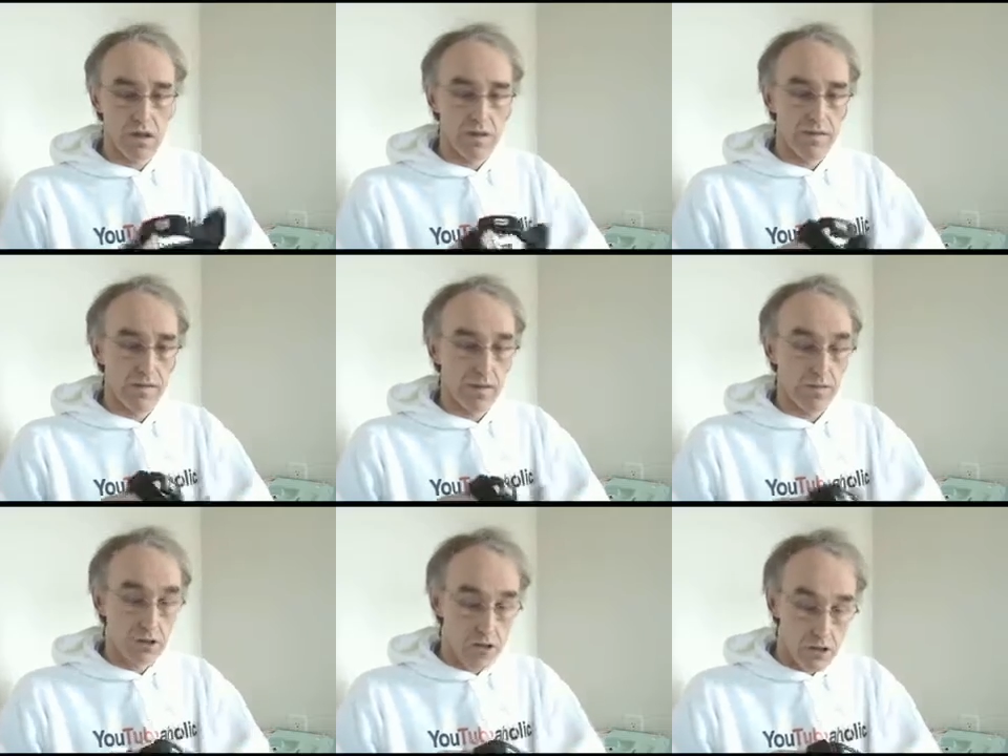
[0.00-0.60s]
that
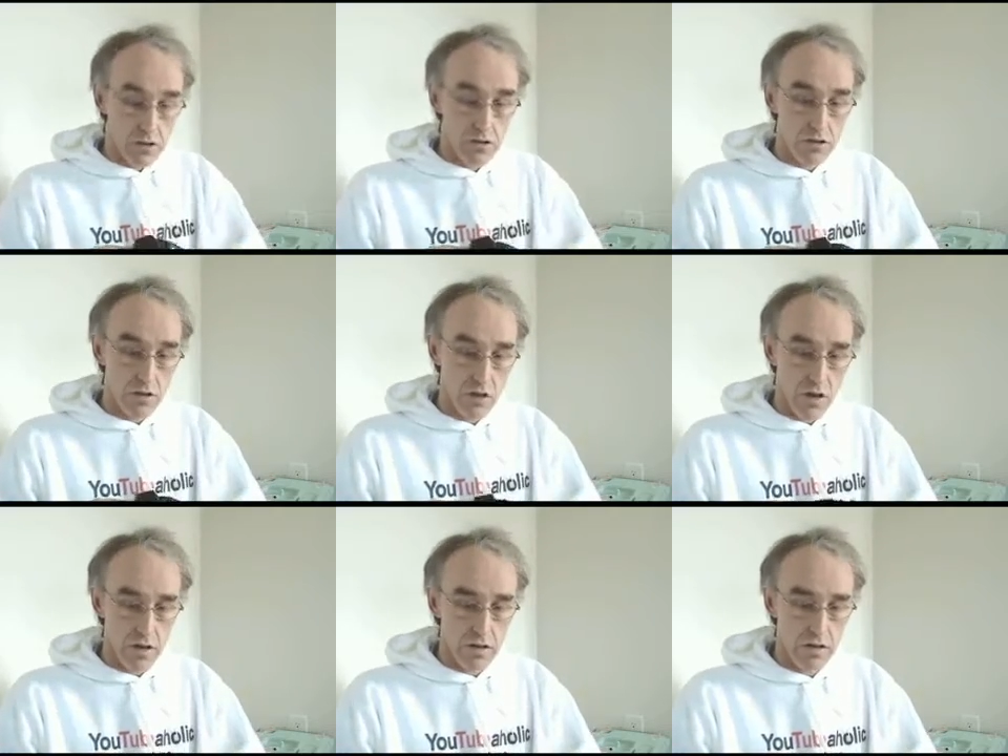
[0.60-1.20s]
we just
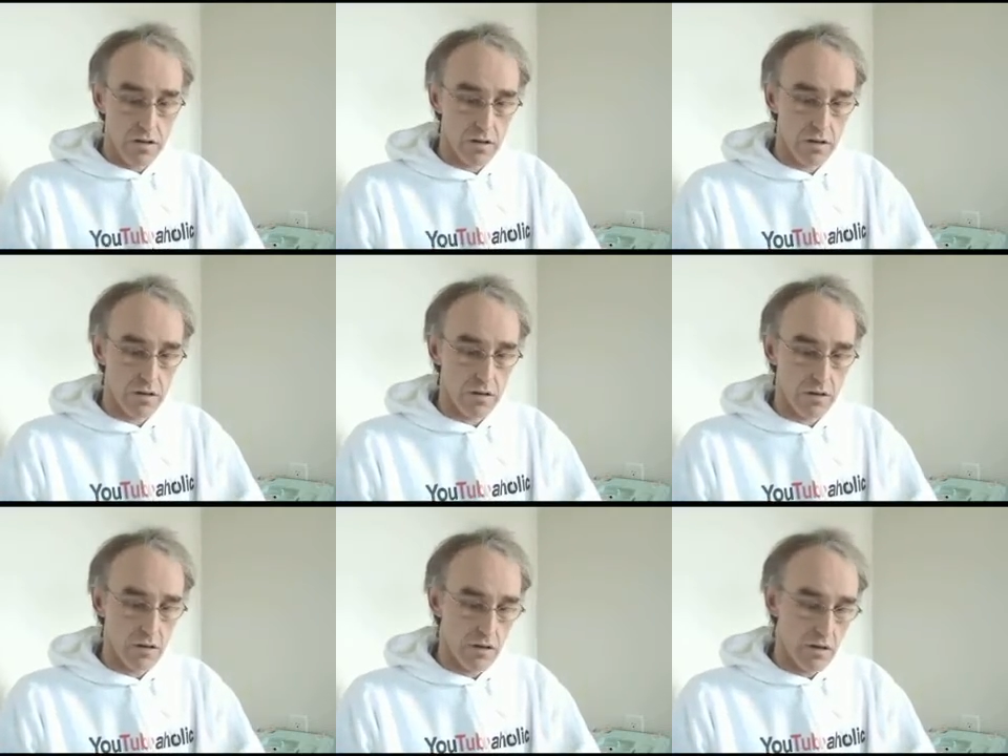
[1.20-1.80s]
got,
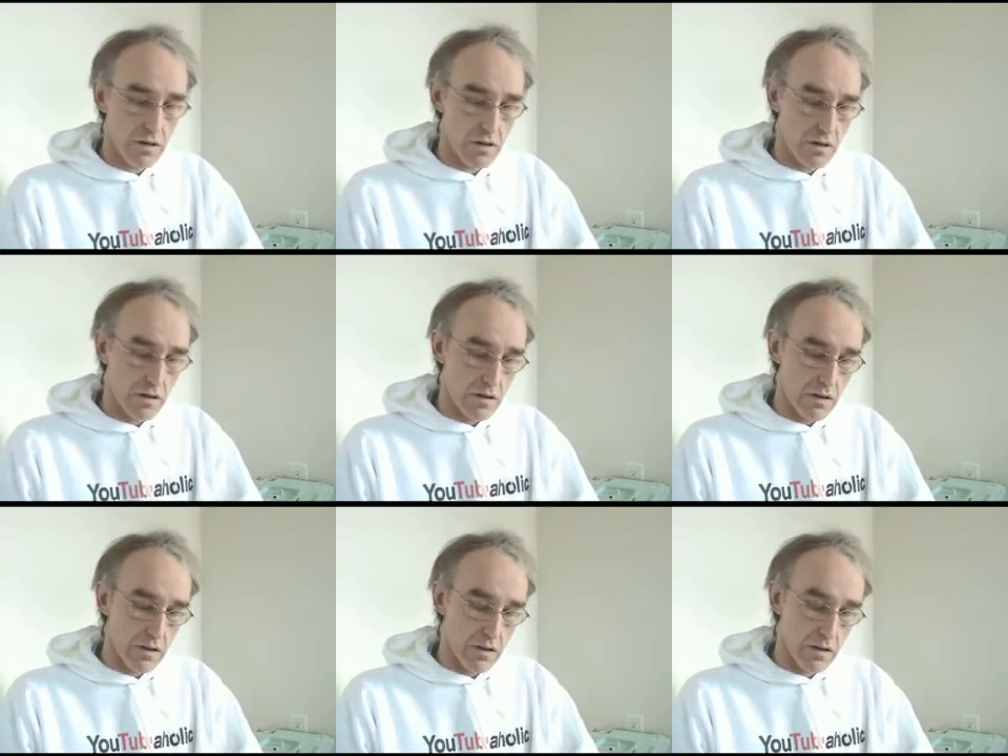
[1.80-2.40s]

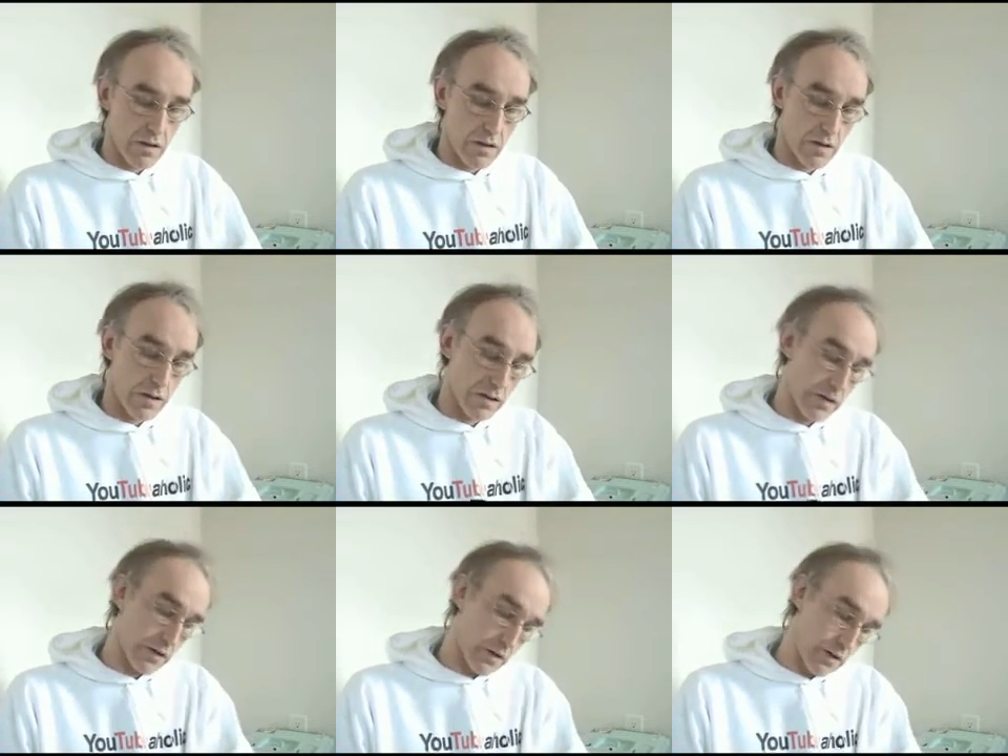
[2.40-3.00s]

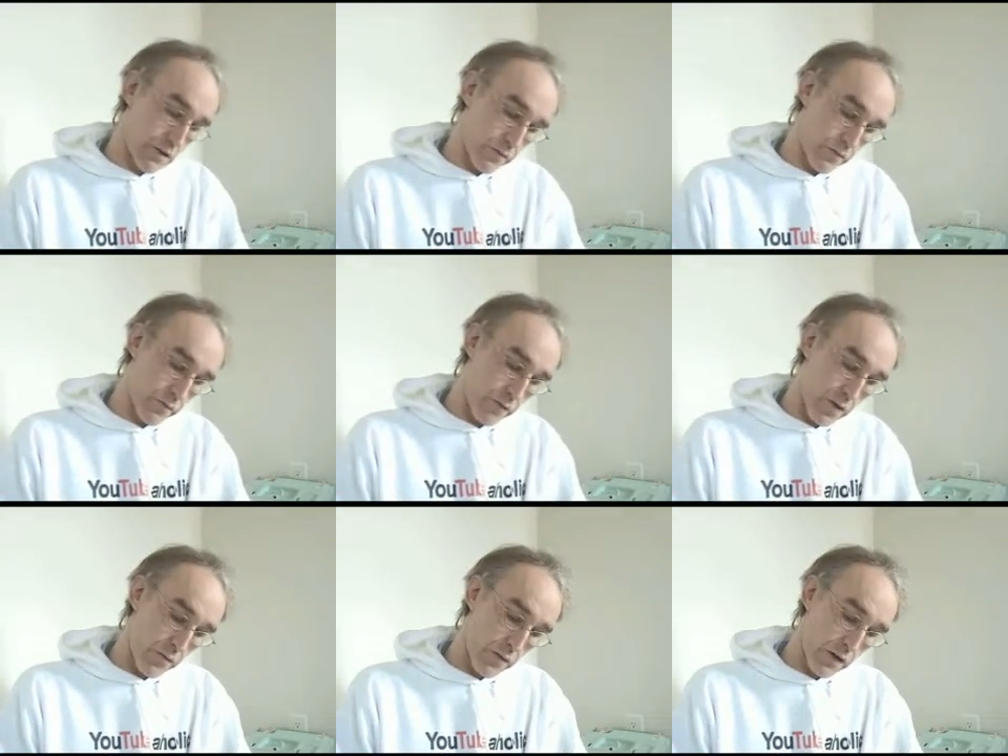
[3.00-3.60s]

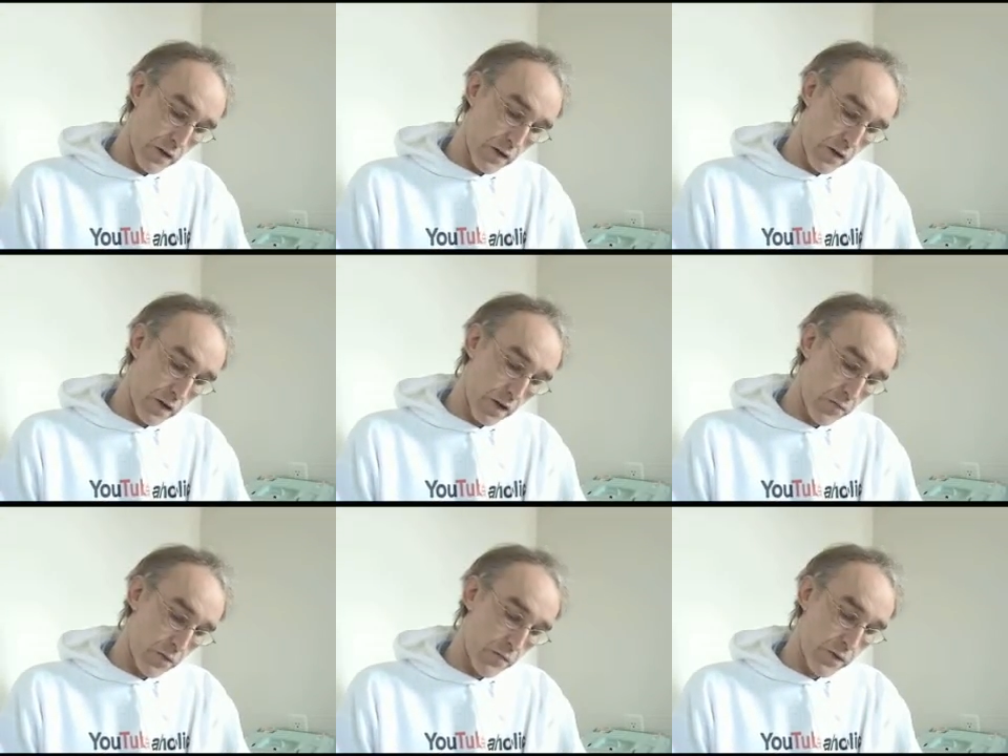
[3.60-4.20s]
maybe a
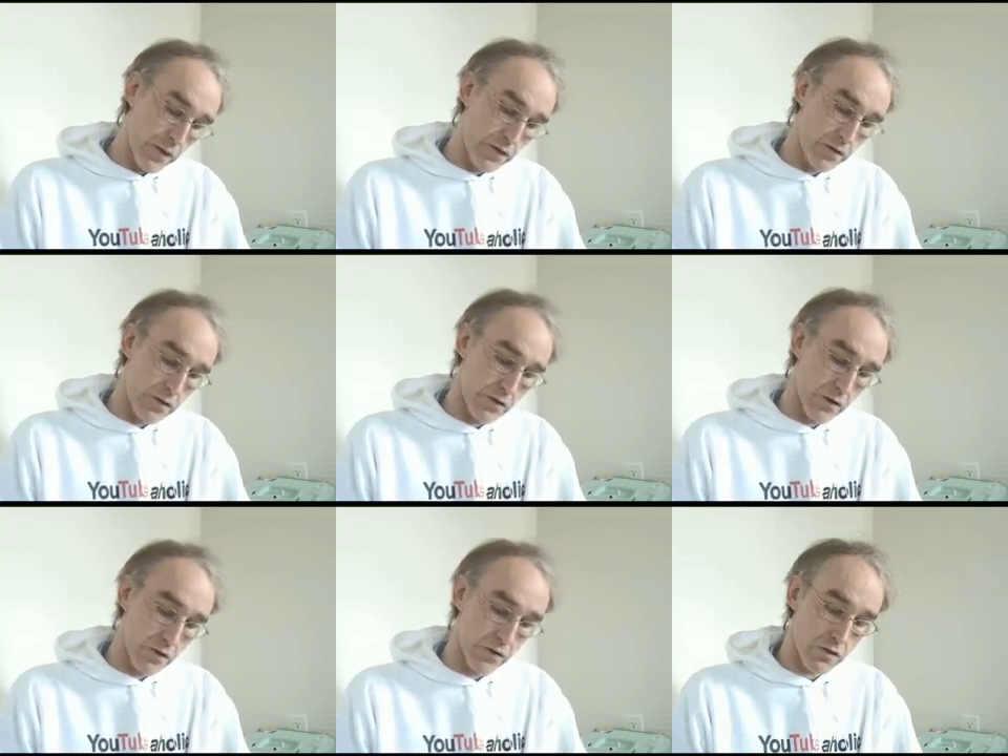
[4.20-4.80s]
couple months
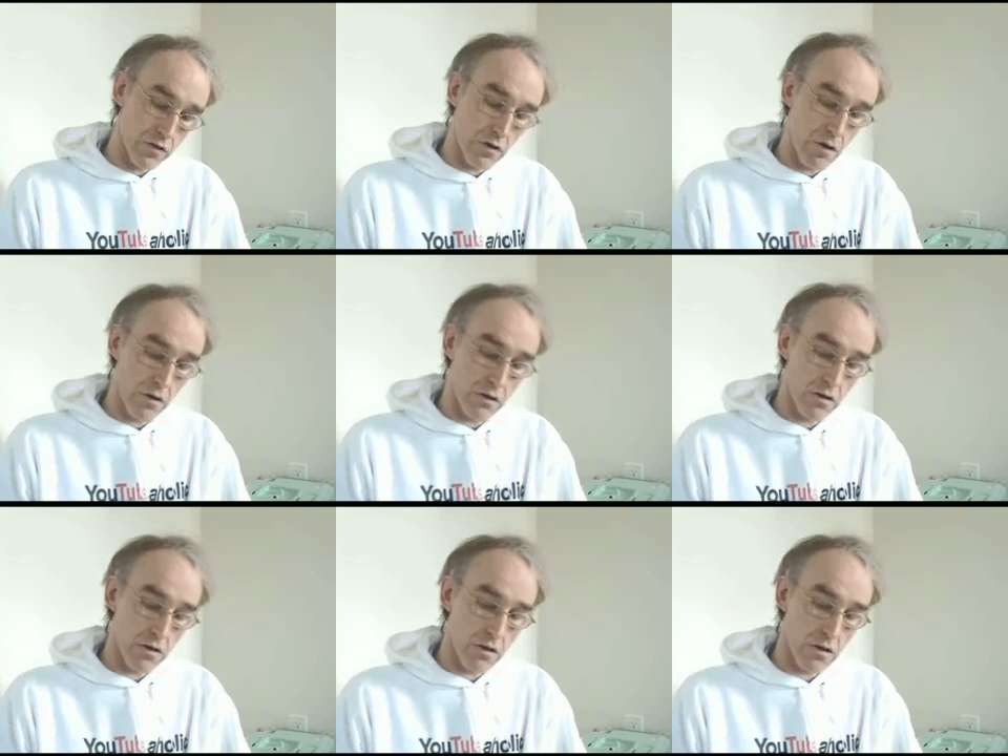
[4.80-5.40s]
ago, is
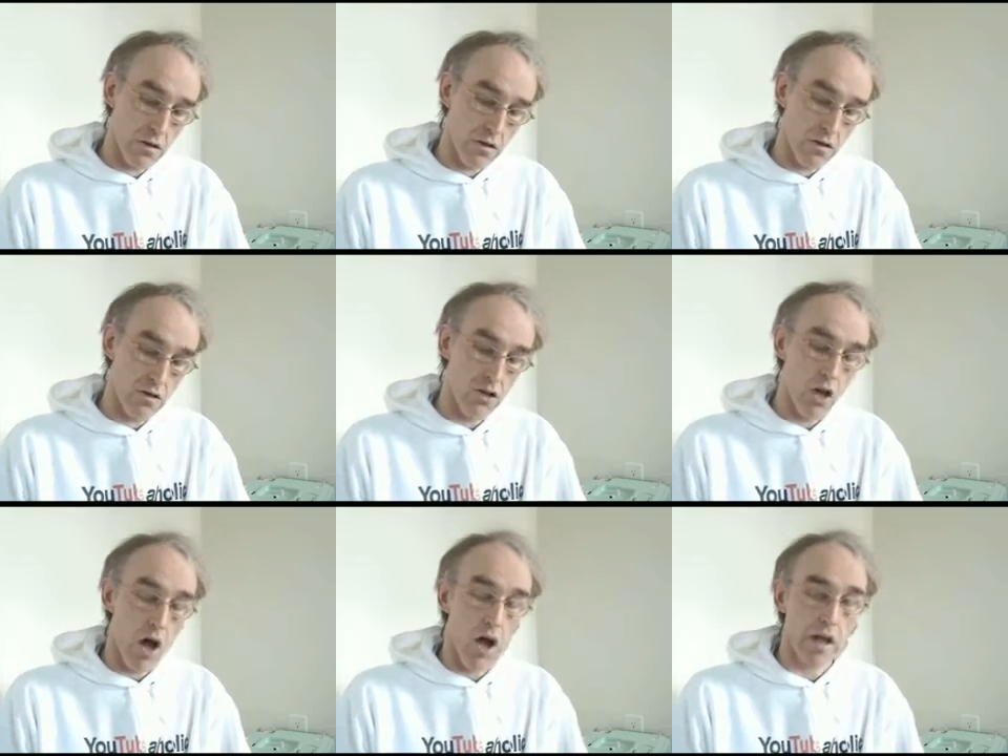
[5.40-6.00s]
called
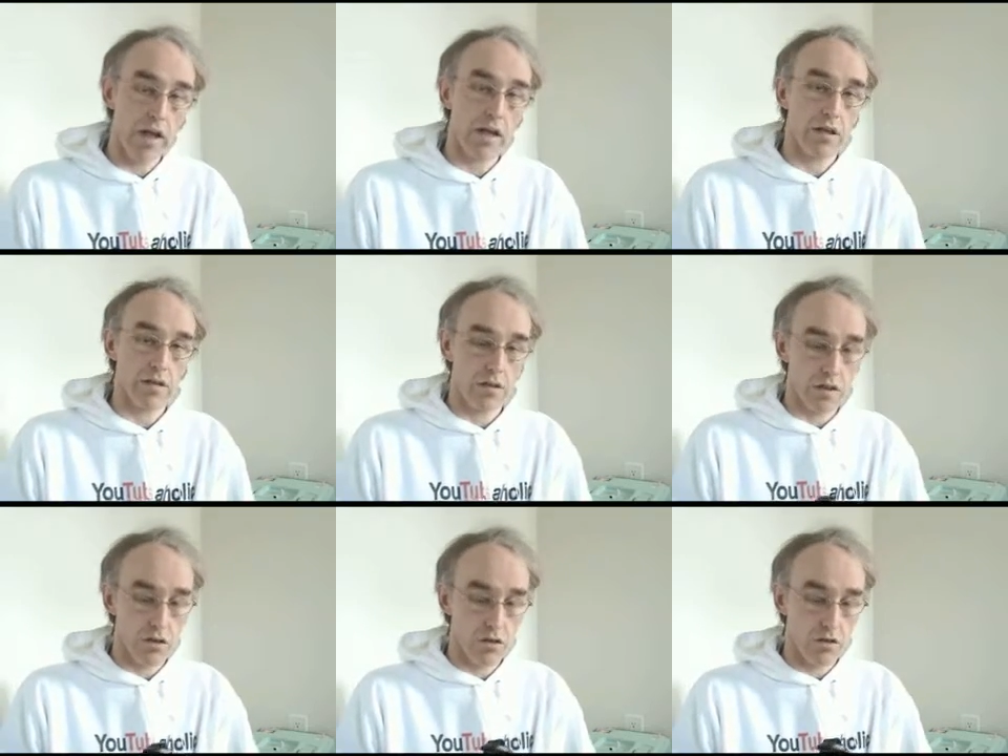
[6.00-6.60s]
Dogit,
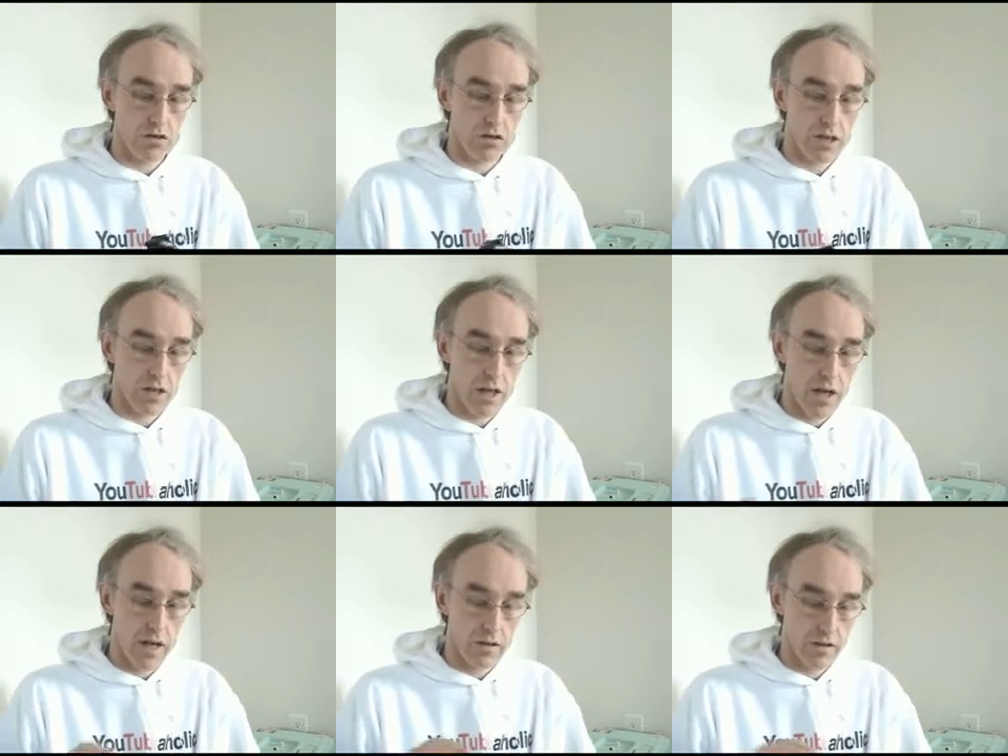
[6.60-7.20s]

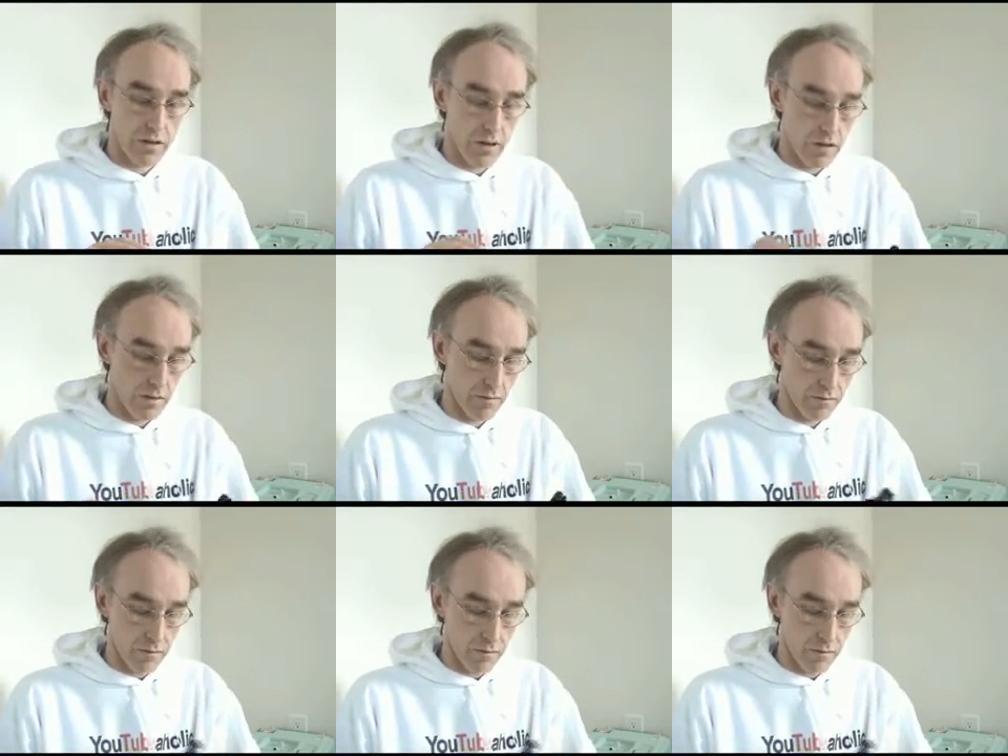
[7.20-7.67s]
D-O-G-I-T.